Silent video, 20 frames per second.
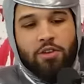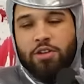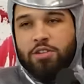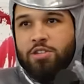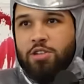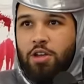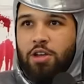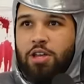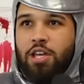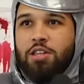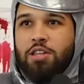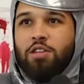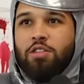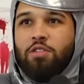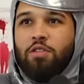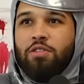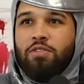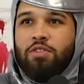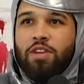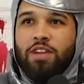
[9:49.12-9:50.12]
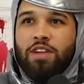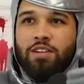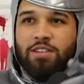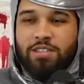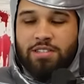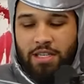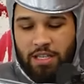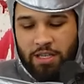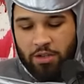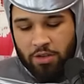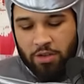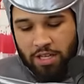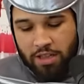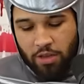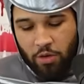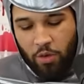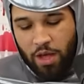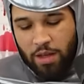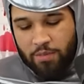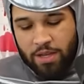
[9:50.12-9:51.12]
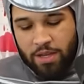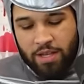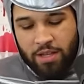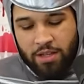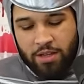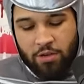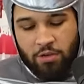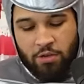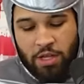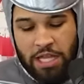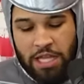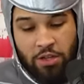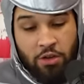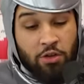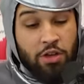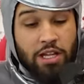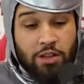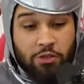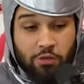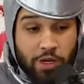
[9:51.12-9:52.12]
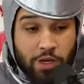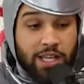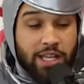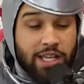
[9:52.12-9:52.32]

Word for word: scoop it. We should stop there. And you get the webbing, and you can really